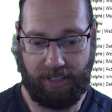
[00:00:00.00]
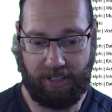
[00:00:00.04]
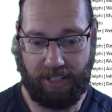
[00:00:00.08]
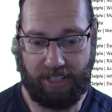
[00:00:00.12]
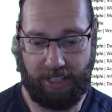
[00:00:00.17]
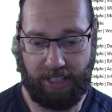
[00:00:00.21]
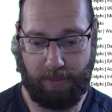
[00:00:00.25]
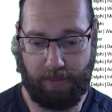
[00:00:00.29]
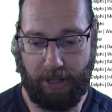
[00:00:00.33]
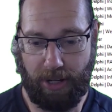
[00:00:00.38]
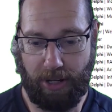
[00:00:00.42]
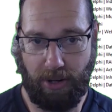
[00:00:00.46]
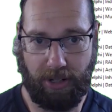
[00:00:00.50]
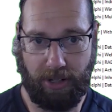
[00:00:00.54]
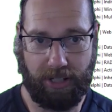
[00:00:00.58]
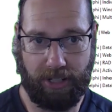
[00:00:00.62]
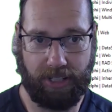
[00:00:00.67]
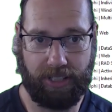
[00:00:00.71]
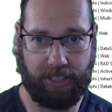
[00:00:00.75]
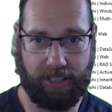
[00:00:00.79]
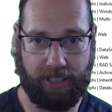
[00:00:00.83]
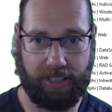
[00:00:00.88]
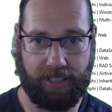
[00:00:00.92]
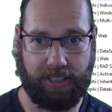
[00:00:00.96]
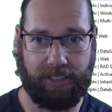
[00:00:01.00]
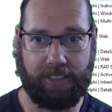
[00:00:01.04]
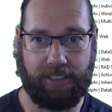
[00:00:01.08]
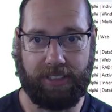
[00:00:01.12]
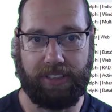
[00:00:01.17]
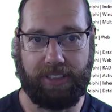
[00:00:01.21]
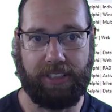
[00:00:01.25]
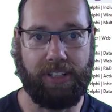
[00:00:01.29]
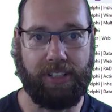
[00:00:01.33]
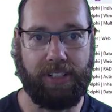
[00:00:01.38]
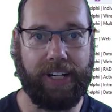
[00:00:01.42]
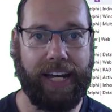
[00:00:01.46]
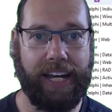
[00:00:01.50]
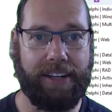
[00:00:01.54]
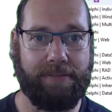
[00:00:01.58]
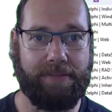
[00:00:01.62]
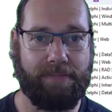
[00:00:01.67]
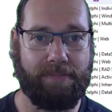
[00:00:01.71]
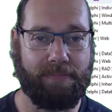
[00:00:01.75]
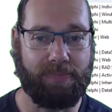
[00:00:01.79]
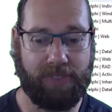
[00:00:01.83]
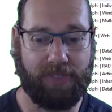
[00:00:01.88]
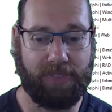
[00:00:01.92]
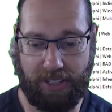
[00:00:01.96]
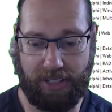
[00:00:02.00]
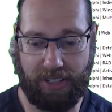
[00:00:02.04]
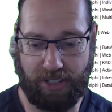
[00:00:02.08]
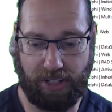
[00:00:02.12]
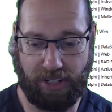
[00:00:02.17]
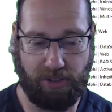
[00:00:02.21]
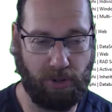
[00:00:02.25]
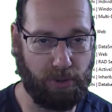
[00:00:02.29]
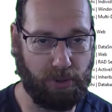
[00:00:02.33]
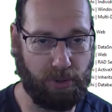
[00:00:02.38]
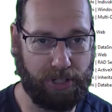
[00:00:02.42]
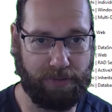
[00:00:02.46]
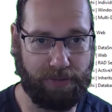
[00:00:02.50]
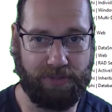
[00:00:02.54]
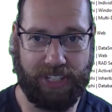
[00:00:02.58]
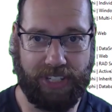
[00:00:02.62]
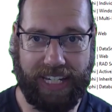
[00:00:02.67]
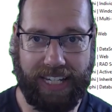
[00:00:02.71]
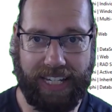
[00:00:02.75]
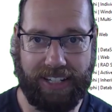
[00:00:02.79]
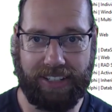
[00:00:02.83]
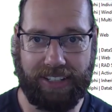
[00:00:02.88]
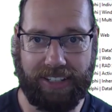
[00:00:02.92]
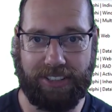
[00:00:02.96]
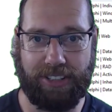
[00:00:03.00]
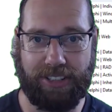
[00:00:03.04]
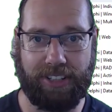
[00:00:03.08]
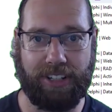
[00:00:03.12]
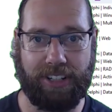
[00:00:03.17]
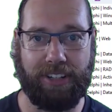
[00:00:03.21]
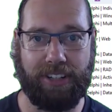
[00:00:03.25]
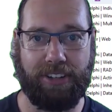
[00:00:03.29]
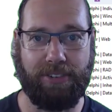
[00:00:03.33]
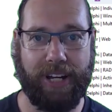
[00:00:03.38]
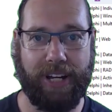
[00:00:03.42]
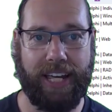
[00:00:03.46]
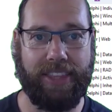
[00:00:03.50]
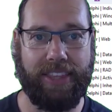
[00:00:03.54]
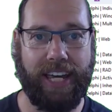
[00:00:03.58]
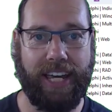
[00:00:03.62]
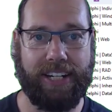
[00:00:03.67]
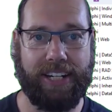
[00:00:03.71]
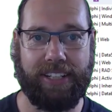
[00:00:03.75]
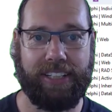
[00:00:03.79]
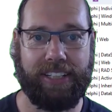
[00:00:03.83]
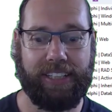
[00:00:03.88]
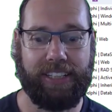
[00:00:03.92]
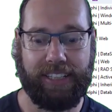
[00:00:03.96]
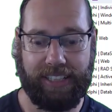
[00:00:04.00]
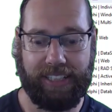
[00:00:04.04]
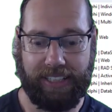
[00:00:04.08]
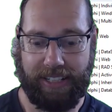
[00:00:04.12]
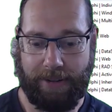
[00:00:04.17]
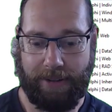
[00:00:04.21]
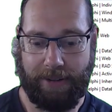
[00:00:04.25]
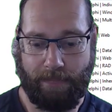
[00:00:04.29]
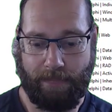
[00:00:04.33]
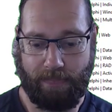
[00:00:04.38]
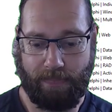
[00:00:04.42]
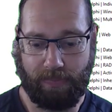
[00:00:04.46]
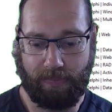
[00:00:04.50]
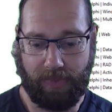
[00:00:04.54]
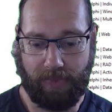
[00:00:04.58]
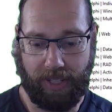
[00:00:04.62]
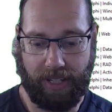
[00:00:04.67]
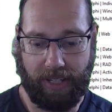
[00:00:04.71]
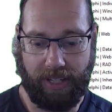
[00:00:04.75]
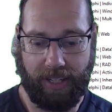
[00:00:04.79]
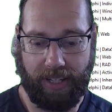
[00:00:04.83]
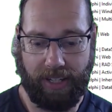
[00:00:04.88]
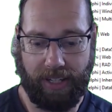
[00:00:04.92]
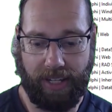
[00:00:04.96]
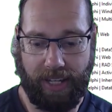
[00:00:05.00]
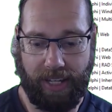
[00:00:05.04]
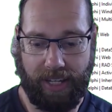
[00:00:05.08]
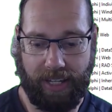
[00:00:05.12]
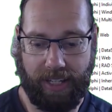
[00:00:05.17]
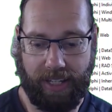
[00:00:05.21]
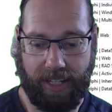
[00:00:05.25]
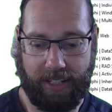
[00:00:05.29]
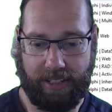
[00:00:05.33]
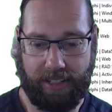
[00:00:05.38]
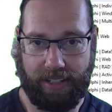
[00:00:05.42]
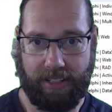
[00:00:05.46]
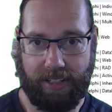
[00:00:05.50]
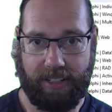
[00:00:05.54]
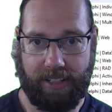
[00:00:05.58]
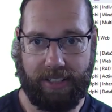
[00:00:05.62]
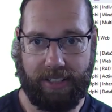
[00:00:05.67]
Semicolon. Okay, that's Control Shift C to create that. And